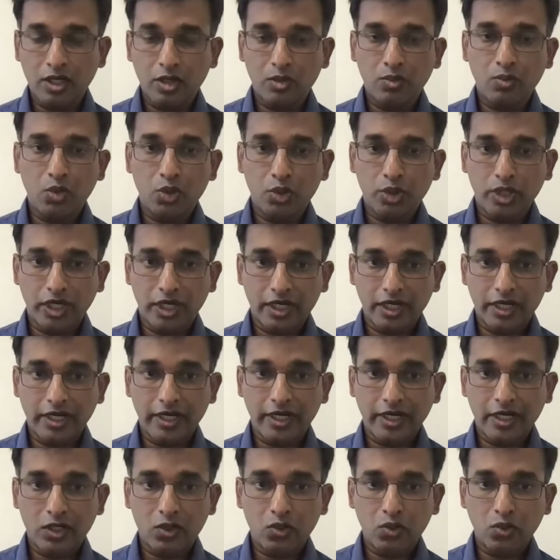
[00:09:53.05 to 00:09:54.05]
both
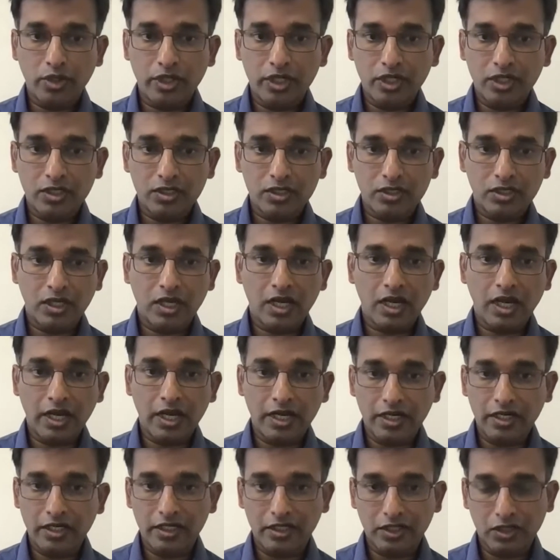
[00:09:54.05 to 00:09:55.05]
aggregate queries
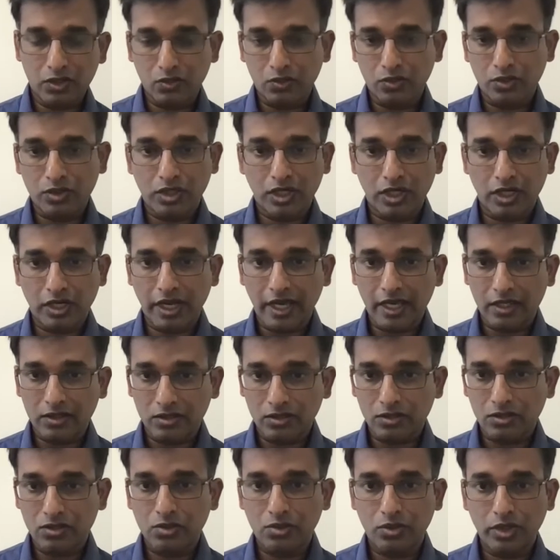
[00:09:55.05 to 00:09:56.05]
and access
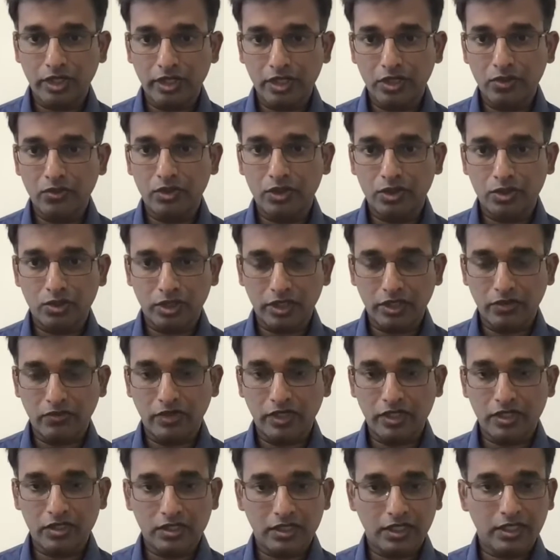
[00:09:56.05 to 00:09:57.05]
to individual
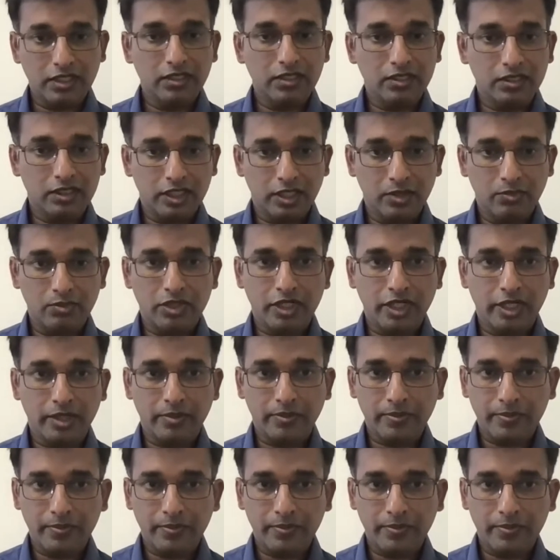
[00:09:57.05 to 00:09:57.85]
events at the same time.